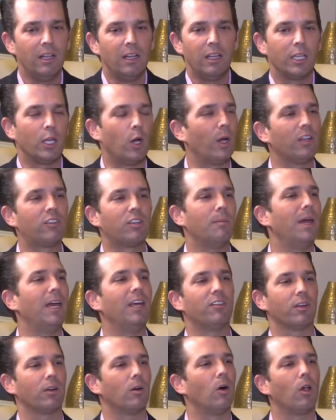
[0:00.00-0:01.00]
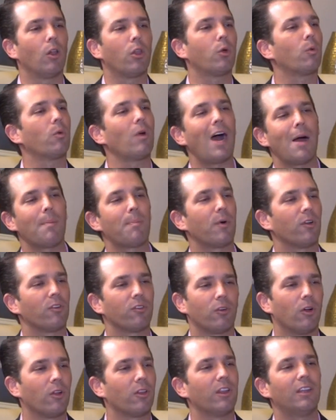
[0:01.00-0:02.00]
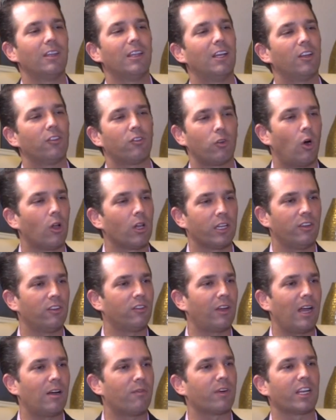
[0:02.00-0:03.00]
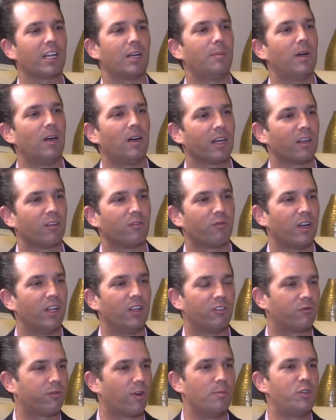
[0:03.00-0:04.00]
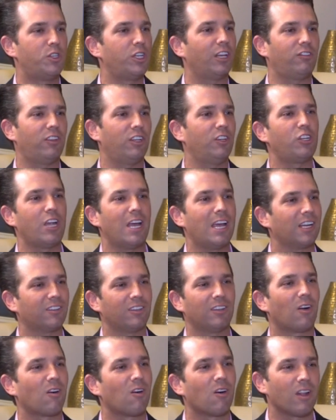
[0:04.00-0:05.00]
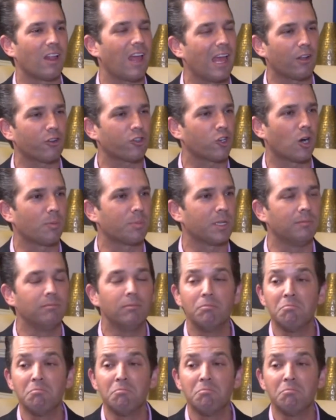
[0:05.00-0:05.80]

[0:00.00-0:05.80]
You know, it's amazing. All the rappers, all the this, all his African American friends, from Jesse Jackson to Al Sharpton.